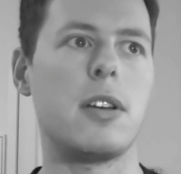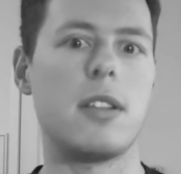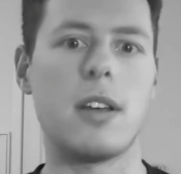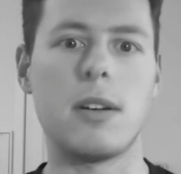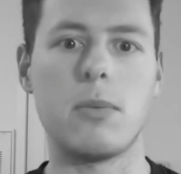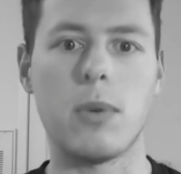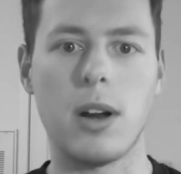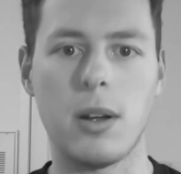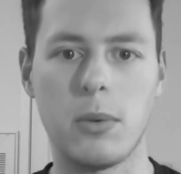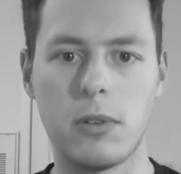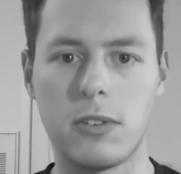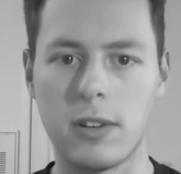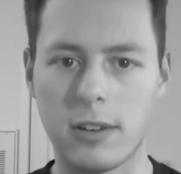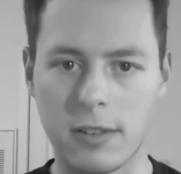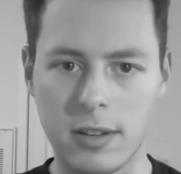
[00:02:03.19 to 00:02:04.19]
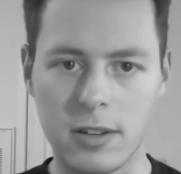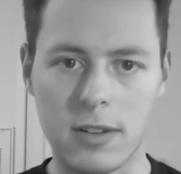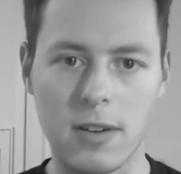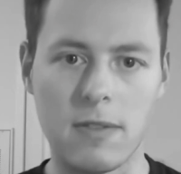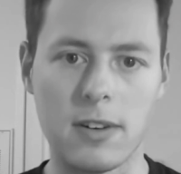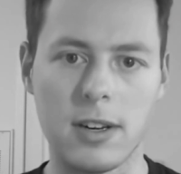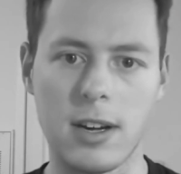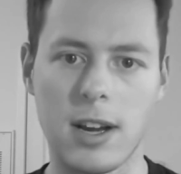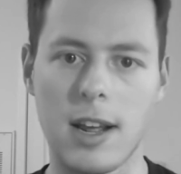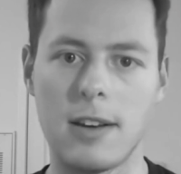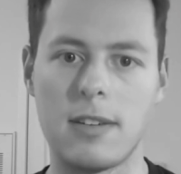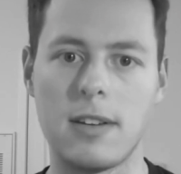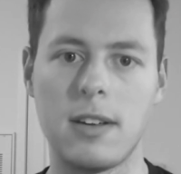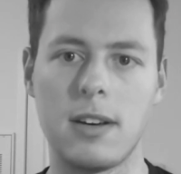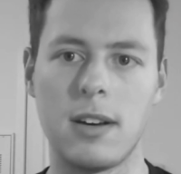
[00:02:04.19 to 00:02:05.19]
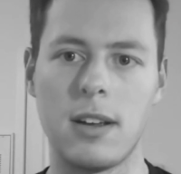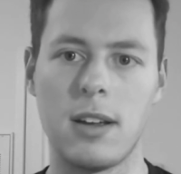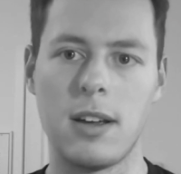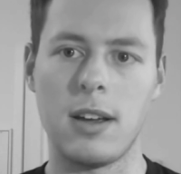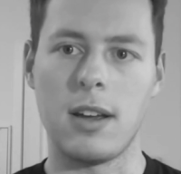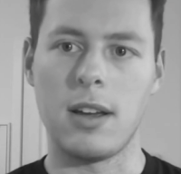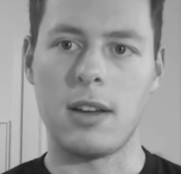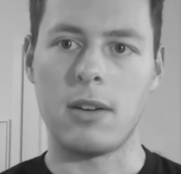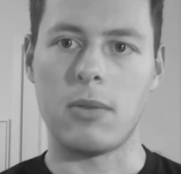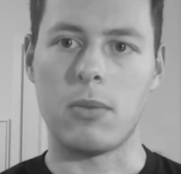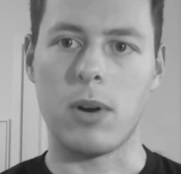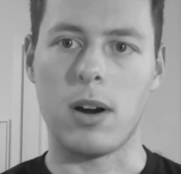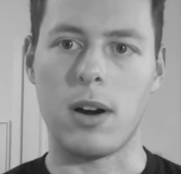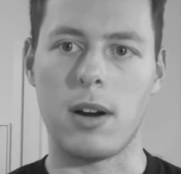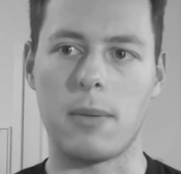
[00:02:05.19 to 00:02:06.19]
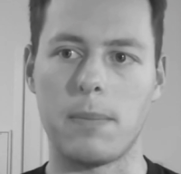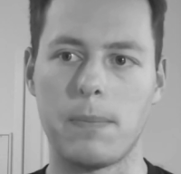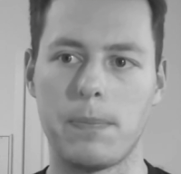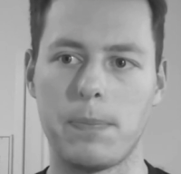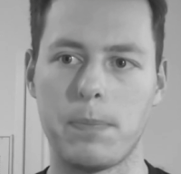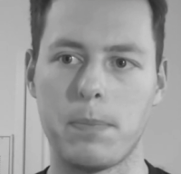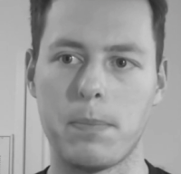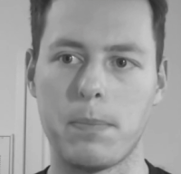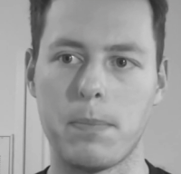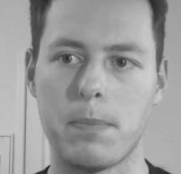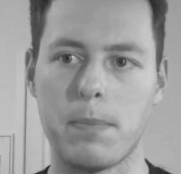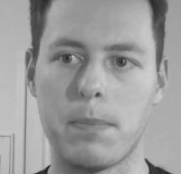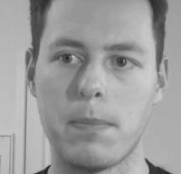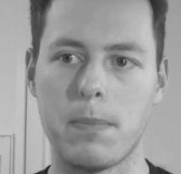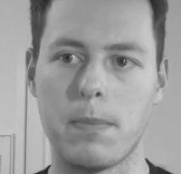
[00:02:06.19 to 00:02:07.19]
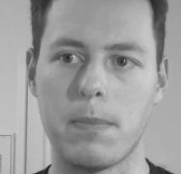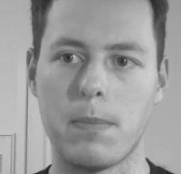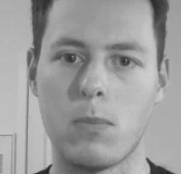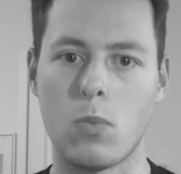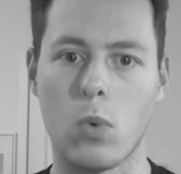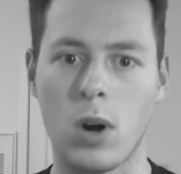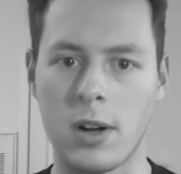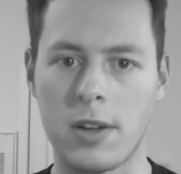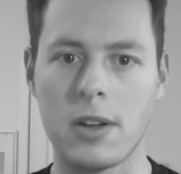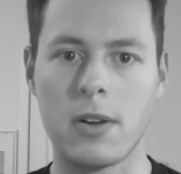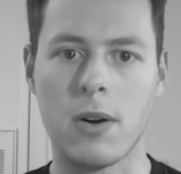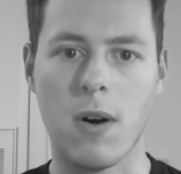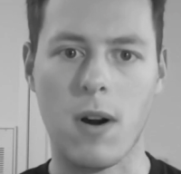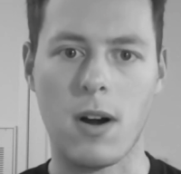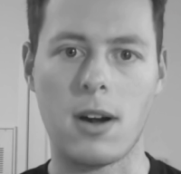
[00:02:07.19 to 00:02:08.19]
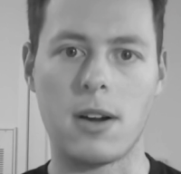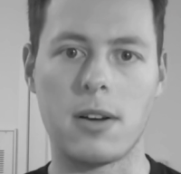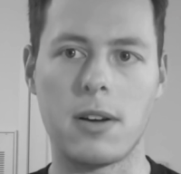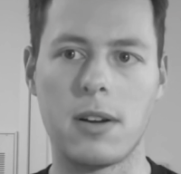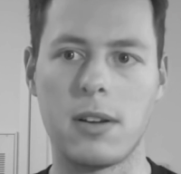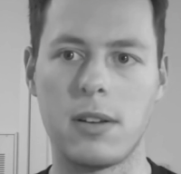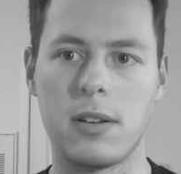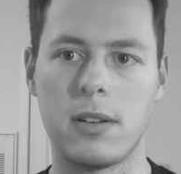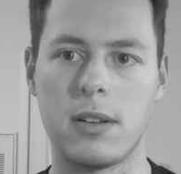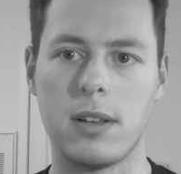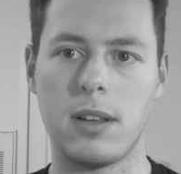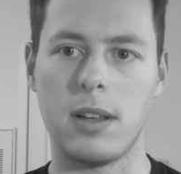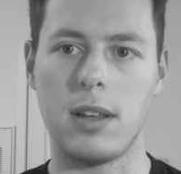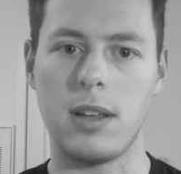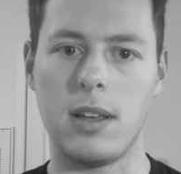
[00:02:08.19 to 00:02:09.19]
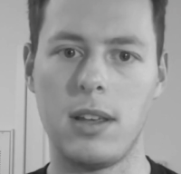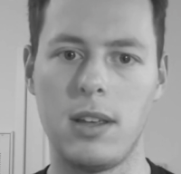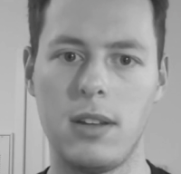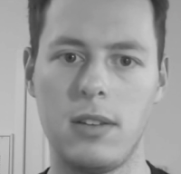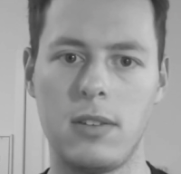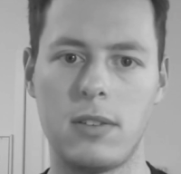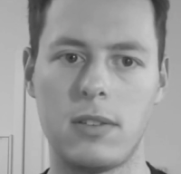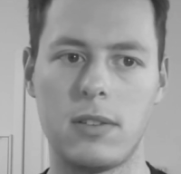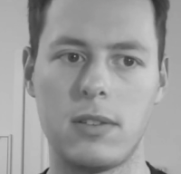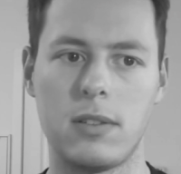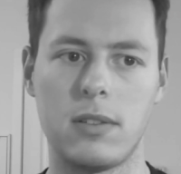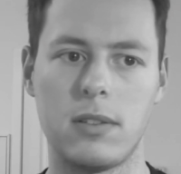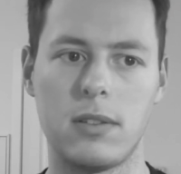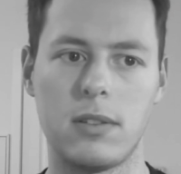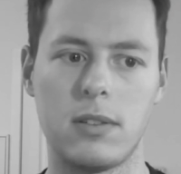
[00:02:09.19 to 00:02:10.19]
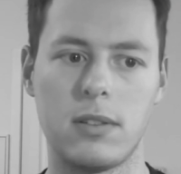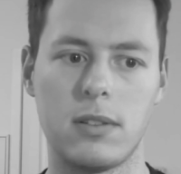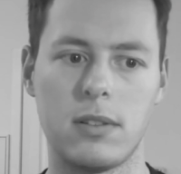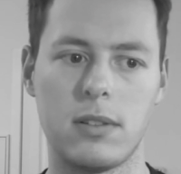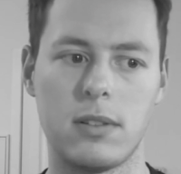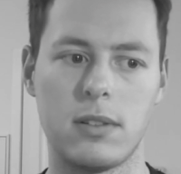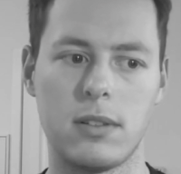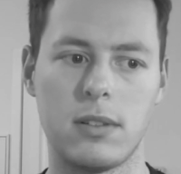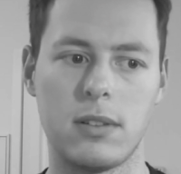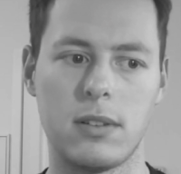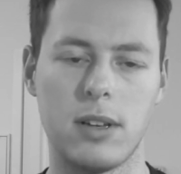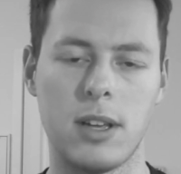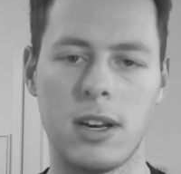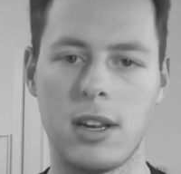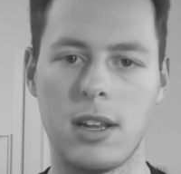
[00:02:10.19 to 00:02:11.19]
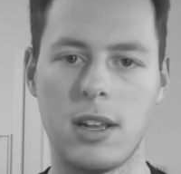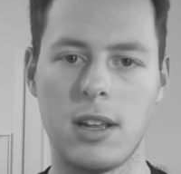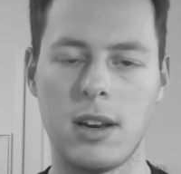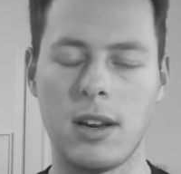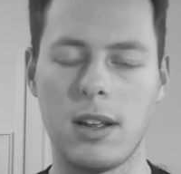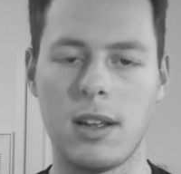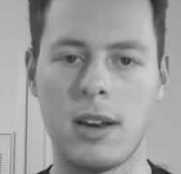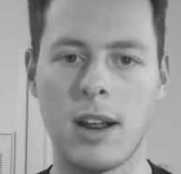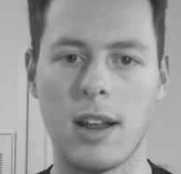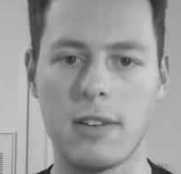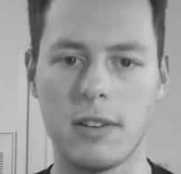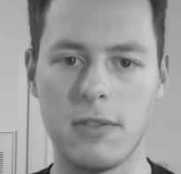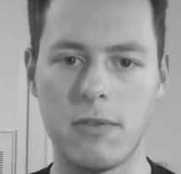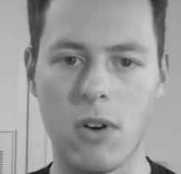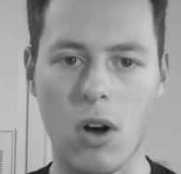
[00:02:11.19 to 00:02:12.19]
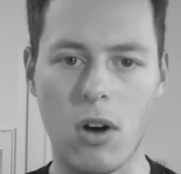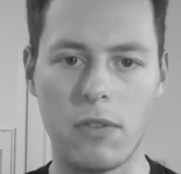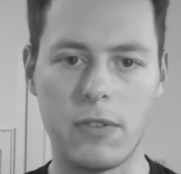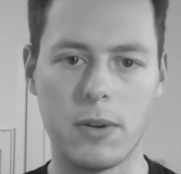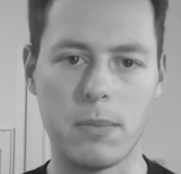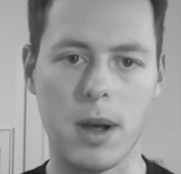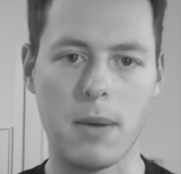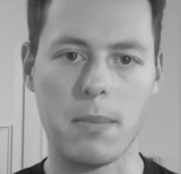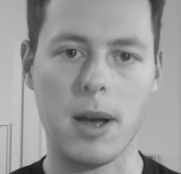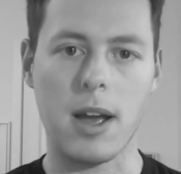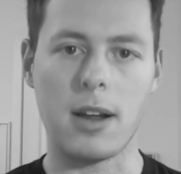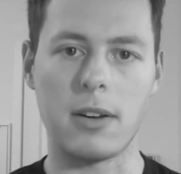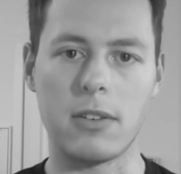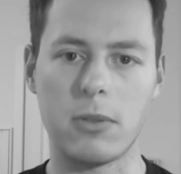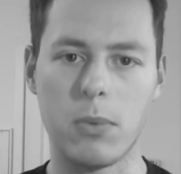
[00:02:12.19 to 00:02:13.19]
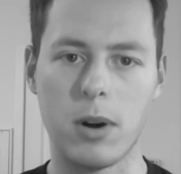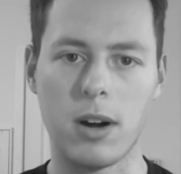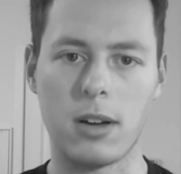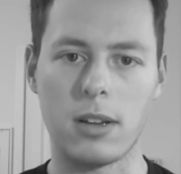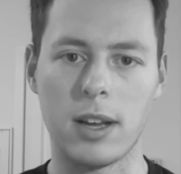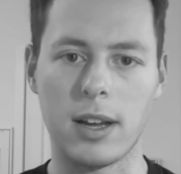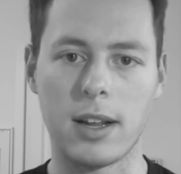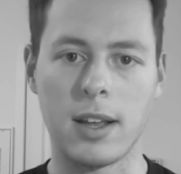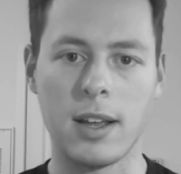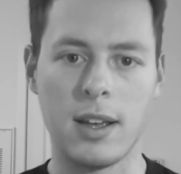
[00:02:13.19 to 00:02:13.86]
than when I was 16, 17, 18, where working hard is it has evolved in my mind to where like